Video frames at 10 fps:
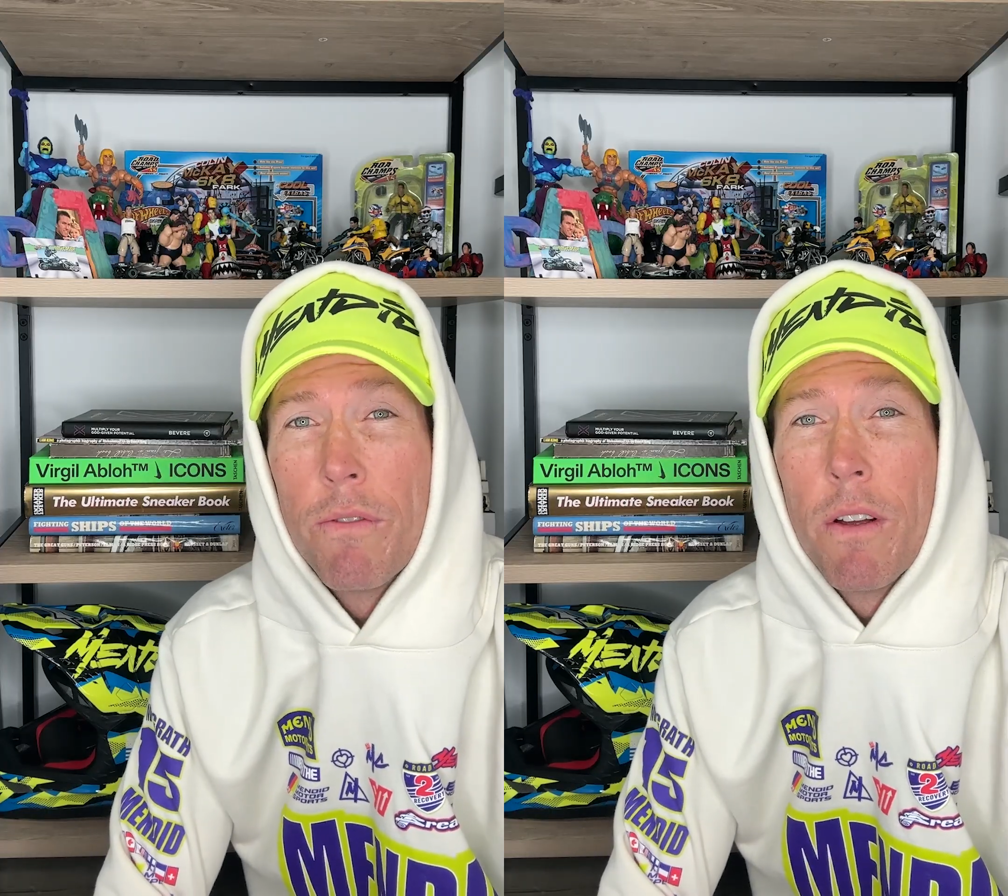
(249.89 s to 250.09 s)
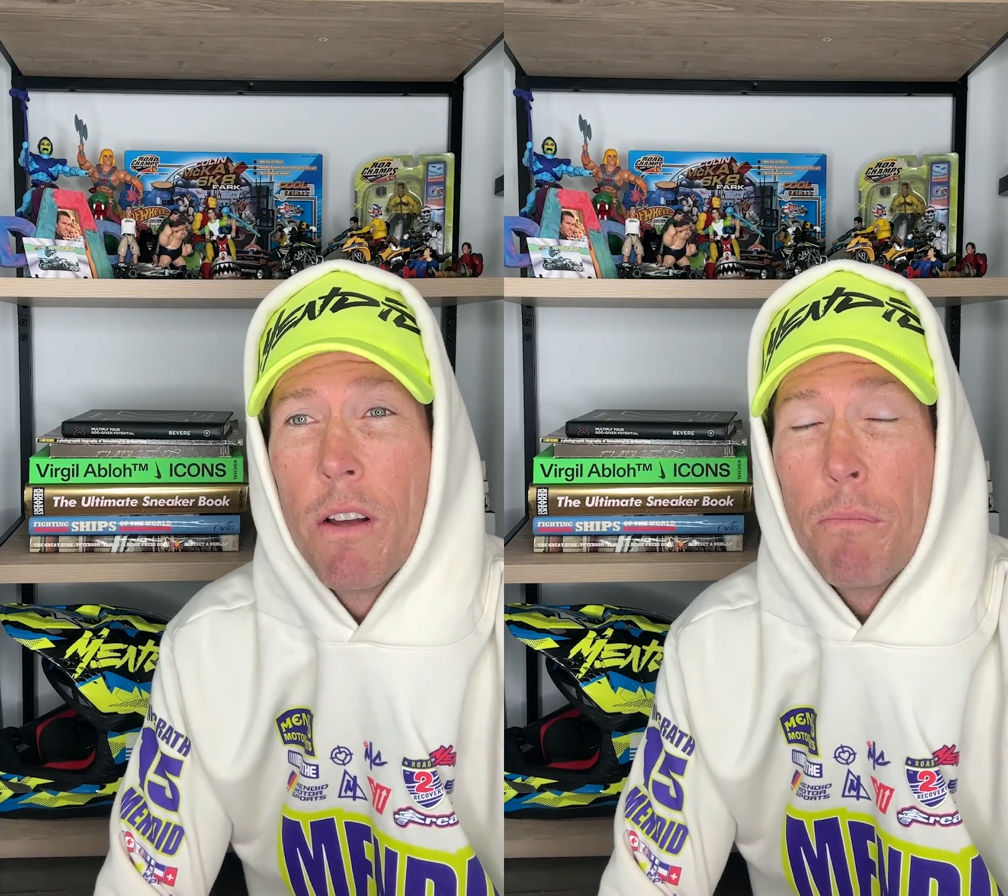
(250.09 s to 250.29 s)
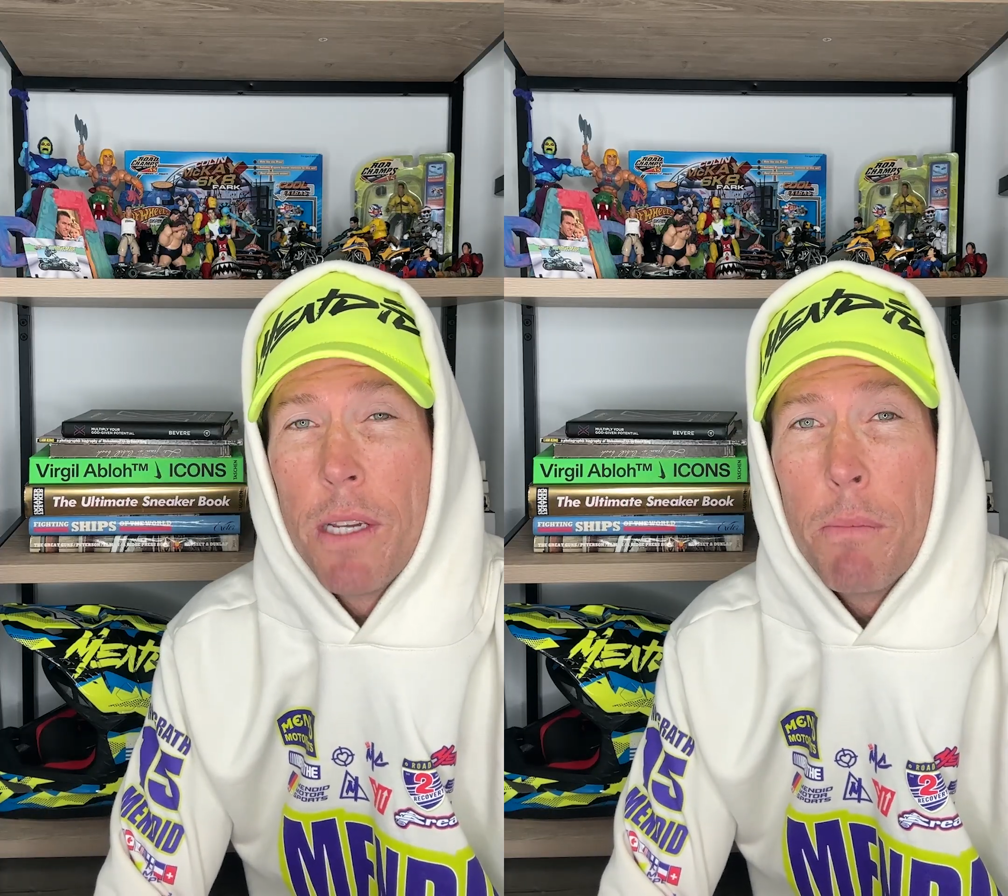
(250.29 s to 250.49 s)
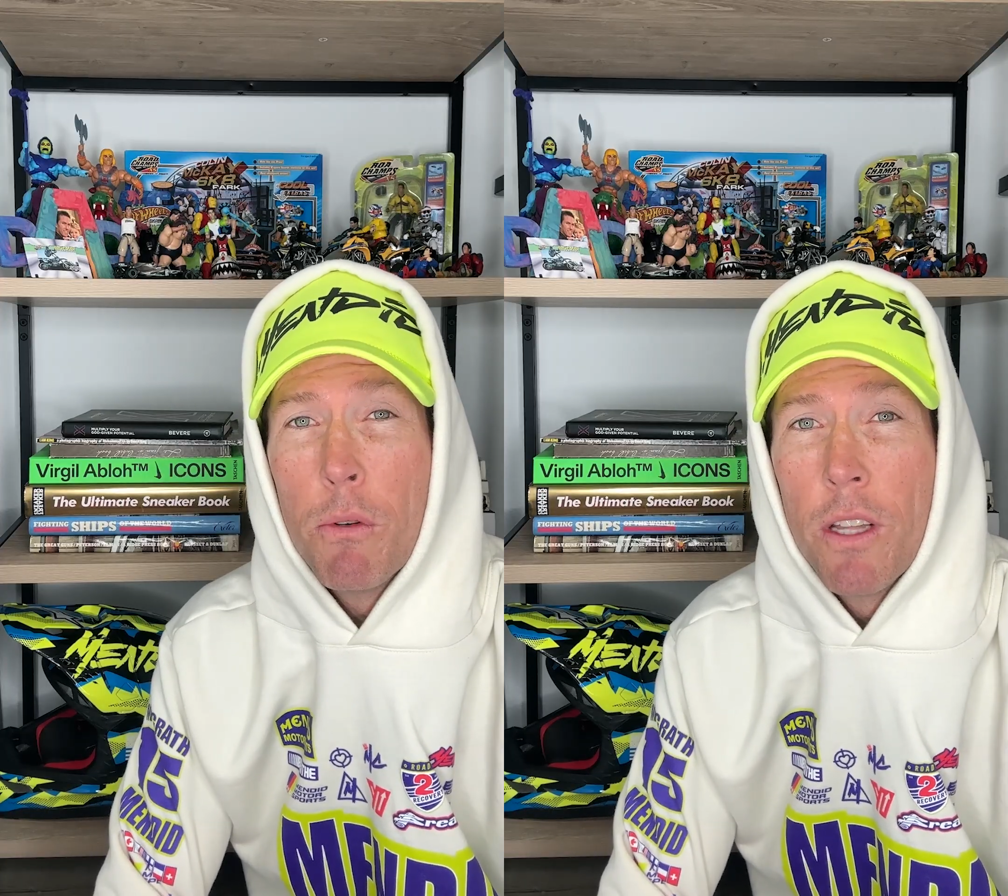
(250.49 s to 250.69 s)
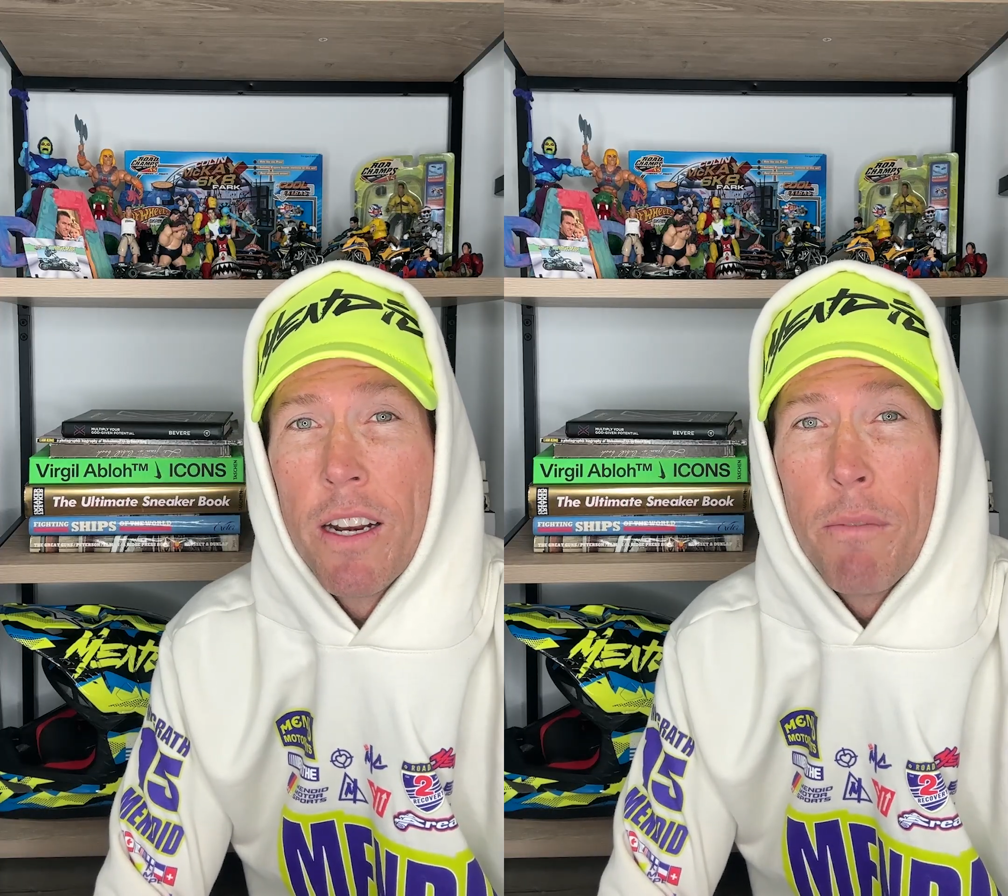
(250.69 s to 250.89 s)
of people
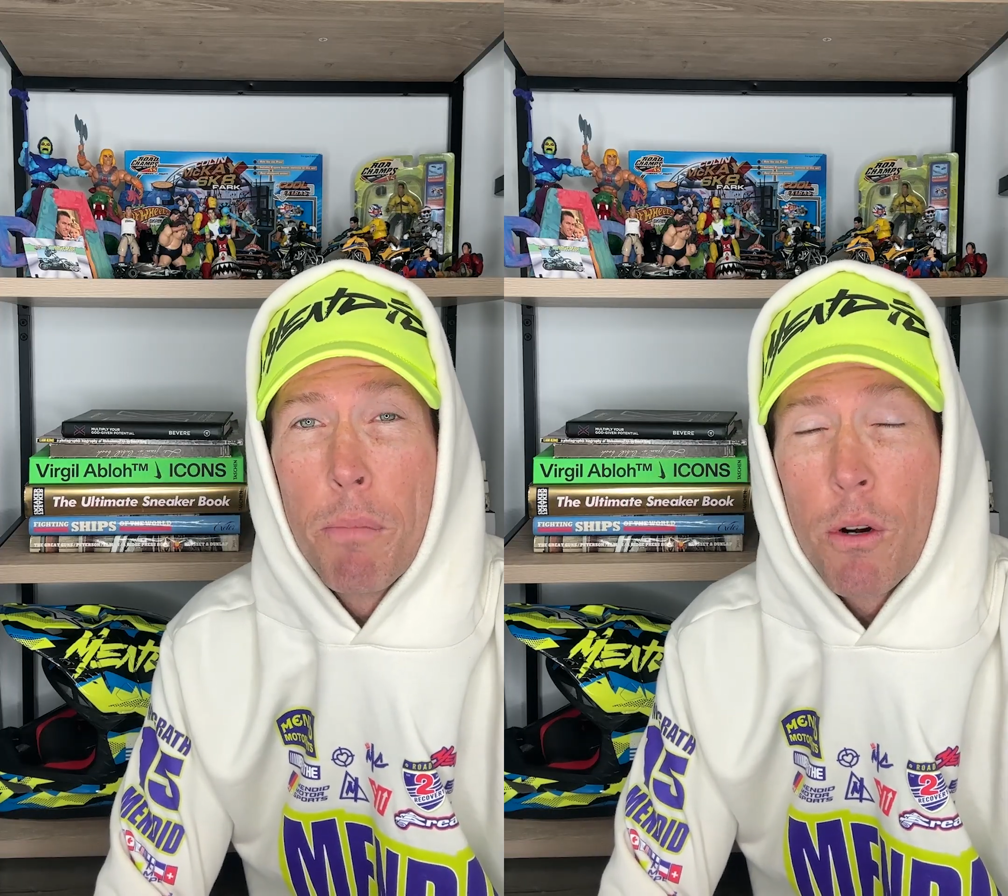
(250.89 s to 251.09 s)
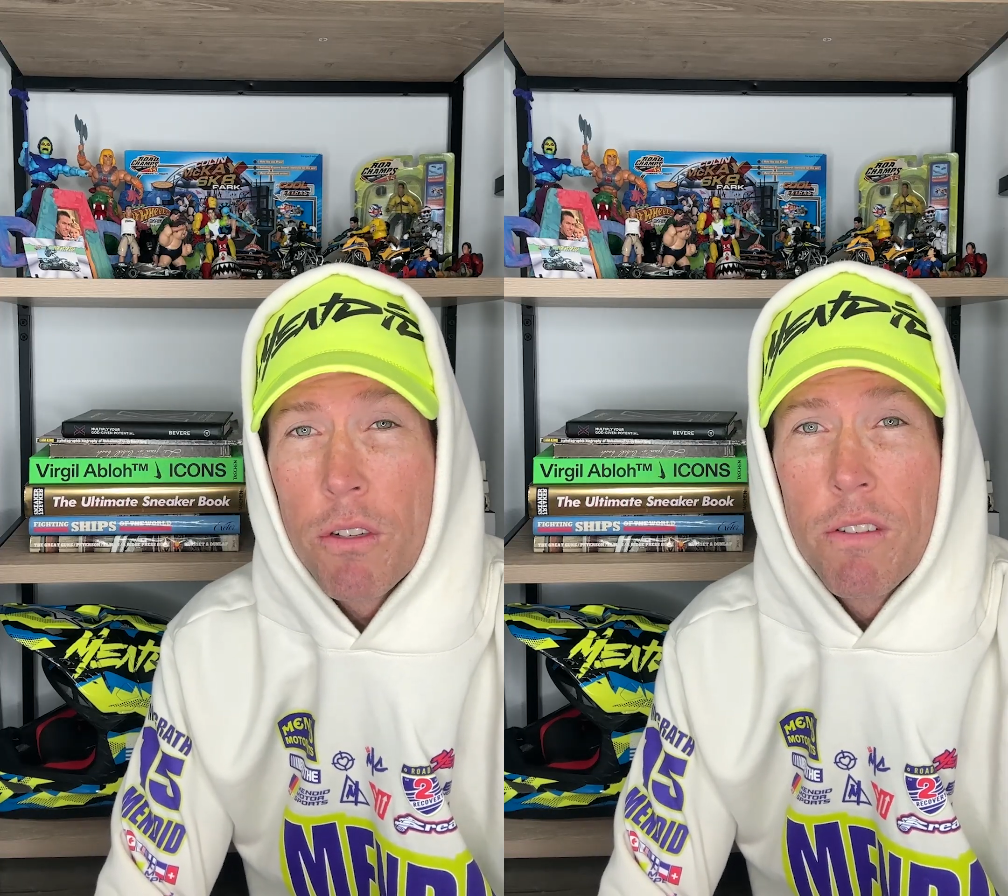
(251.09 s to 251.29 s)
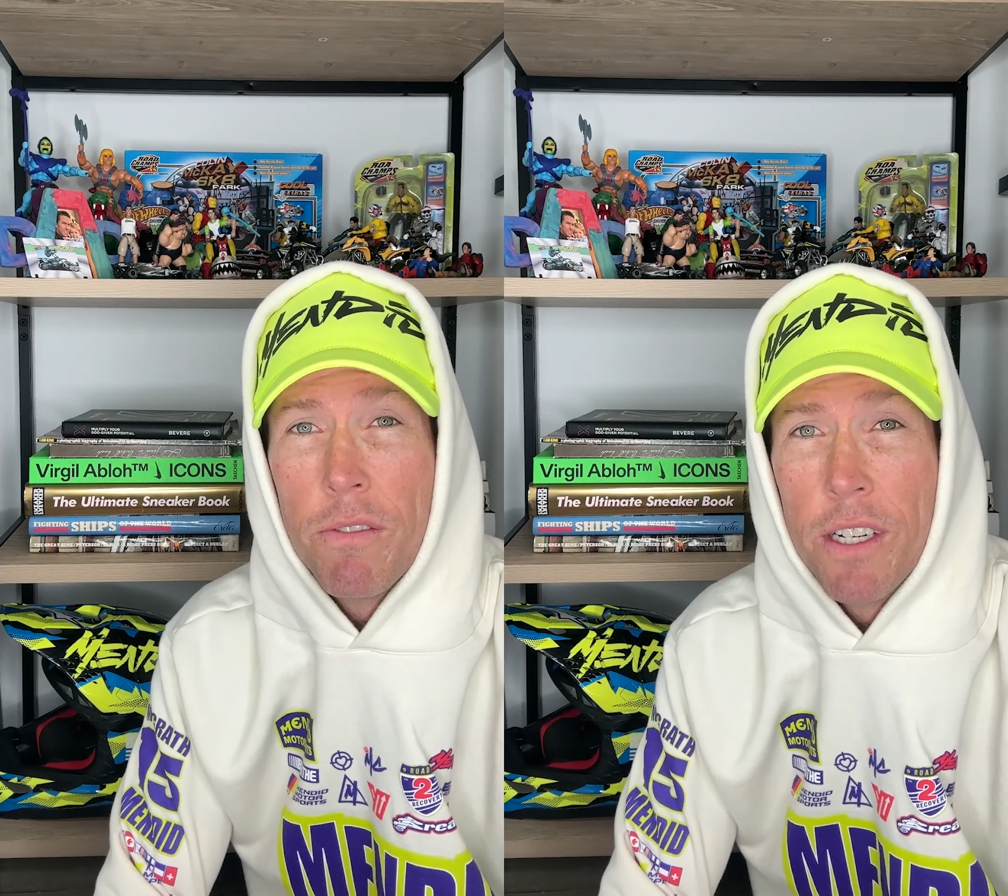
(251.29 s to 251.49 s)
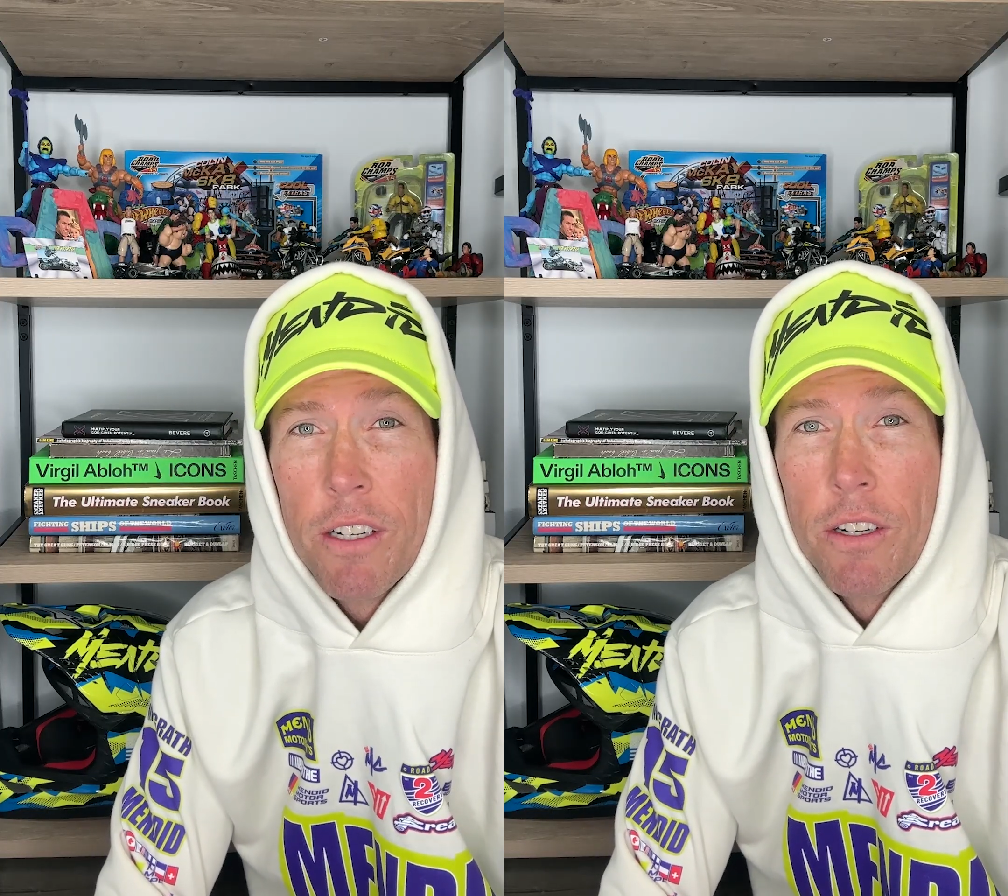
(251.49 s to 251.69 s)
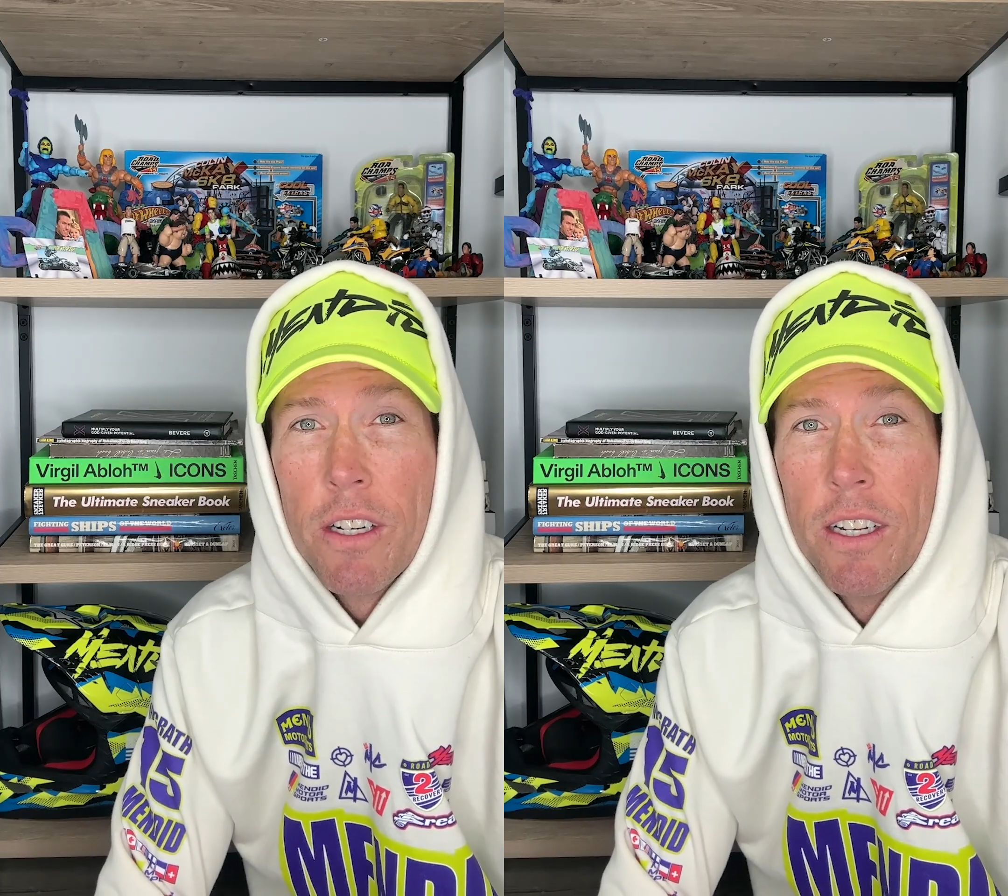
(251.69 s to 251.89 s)
that have
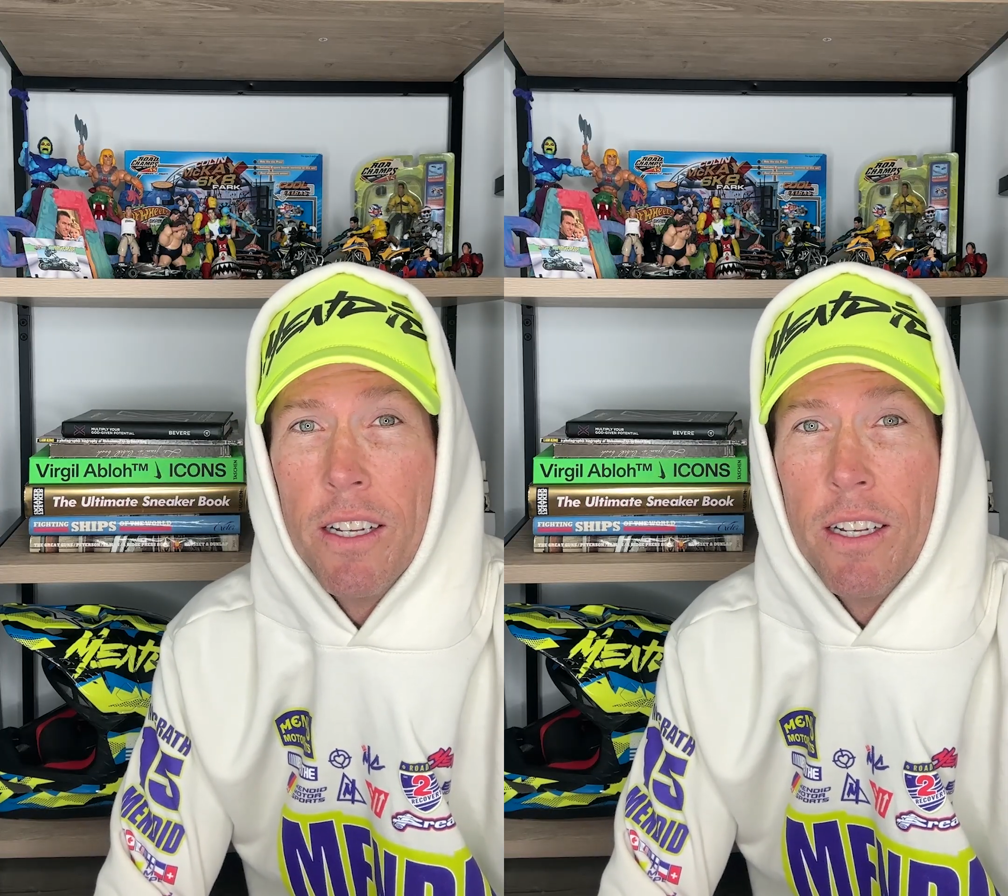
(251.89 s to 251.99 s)
persevered,